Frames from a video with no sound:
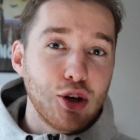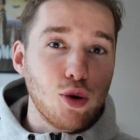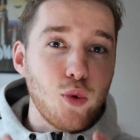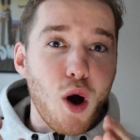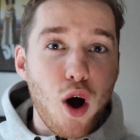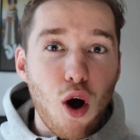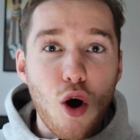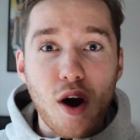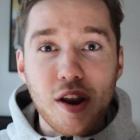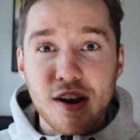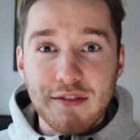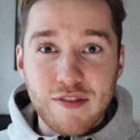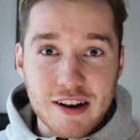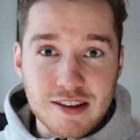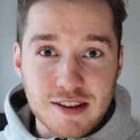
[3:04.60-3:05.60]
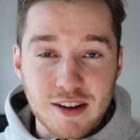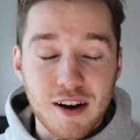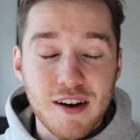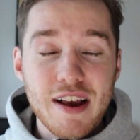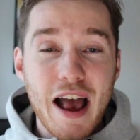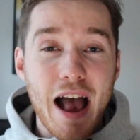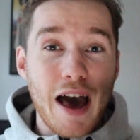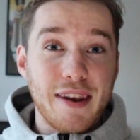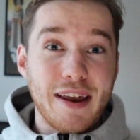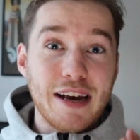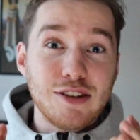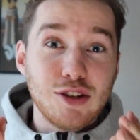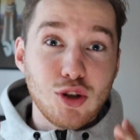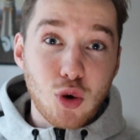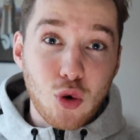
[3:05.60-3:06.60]
you are an investor, and that
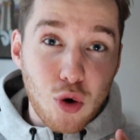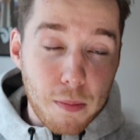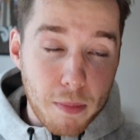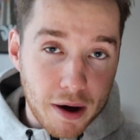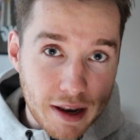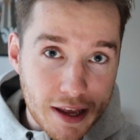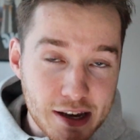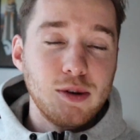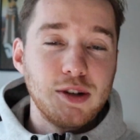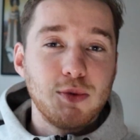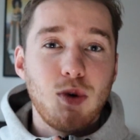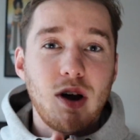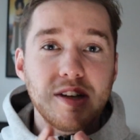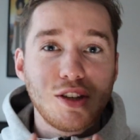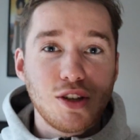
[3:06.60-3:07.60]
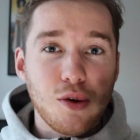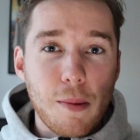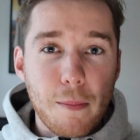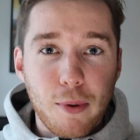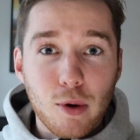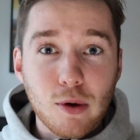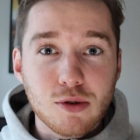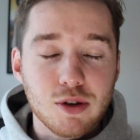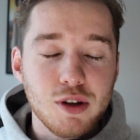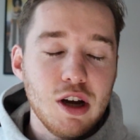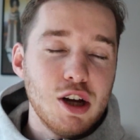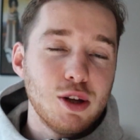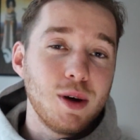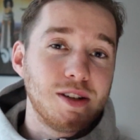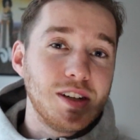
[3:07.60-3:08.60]
is your money, which is why it's so important
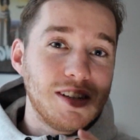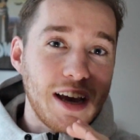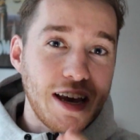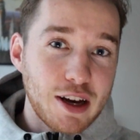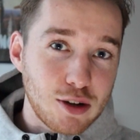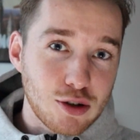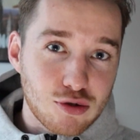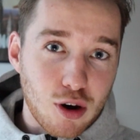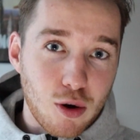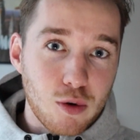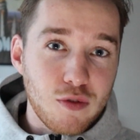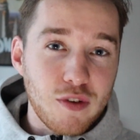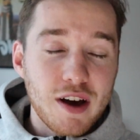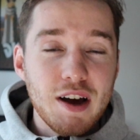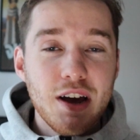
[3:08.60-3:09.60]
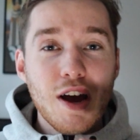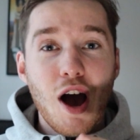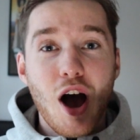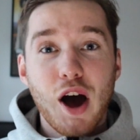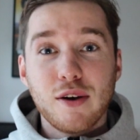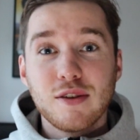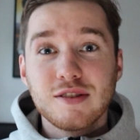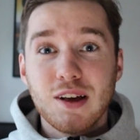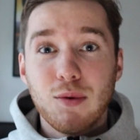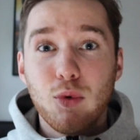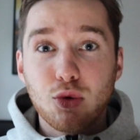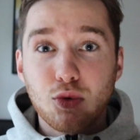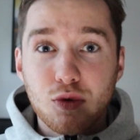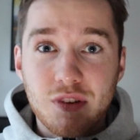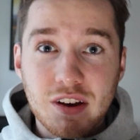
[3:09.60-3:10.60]
to actually take control of it, understand
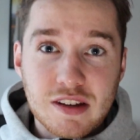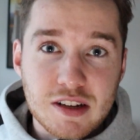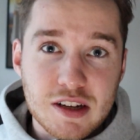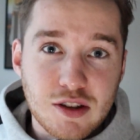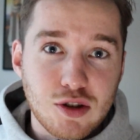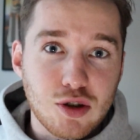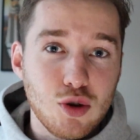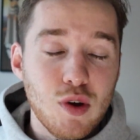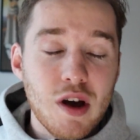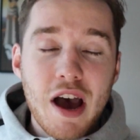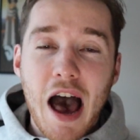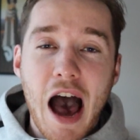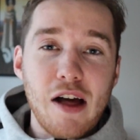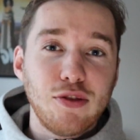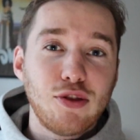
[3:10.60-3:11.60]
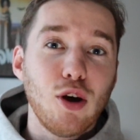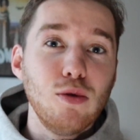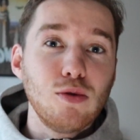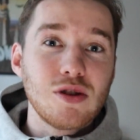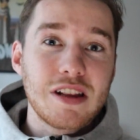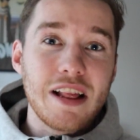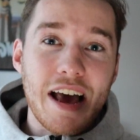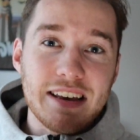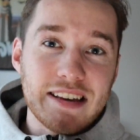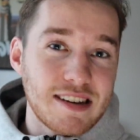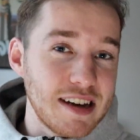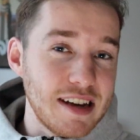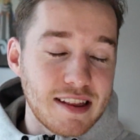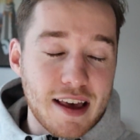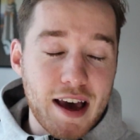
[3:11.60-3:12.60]
what you're investing into, and don't just let it
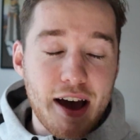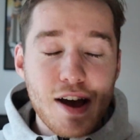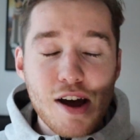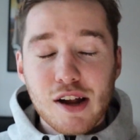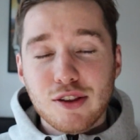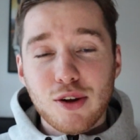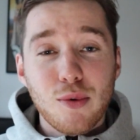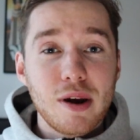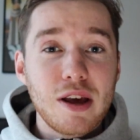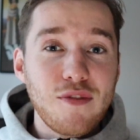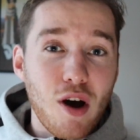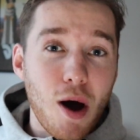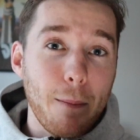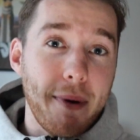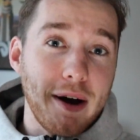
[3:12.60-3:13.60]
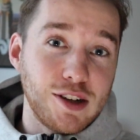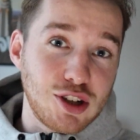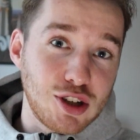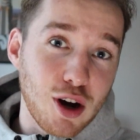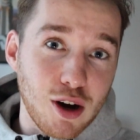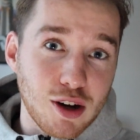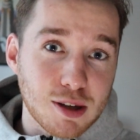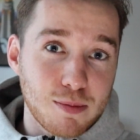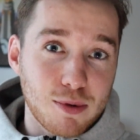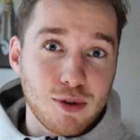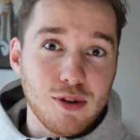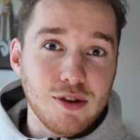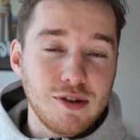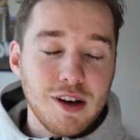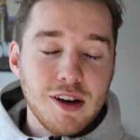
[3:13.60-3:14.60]
sit there. Don't leave it up by chance,
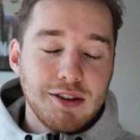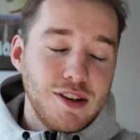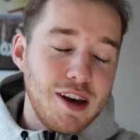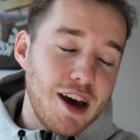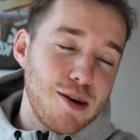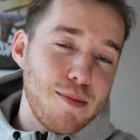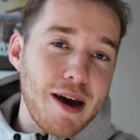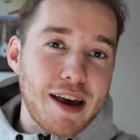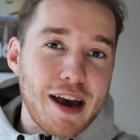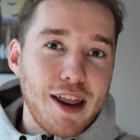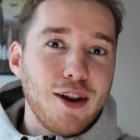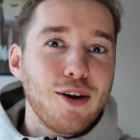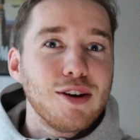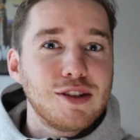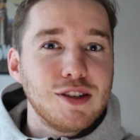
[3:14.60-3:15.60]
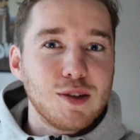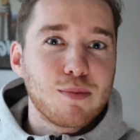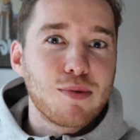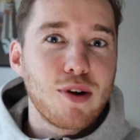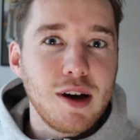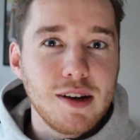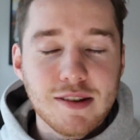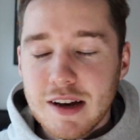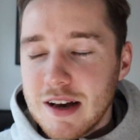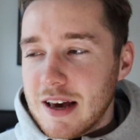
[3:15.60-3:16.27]
because you may get a nasty surprise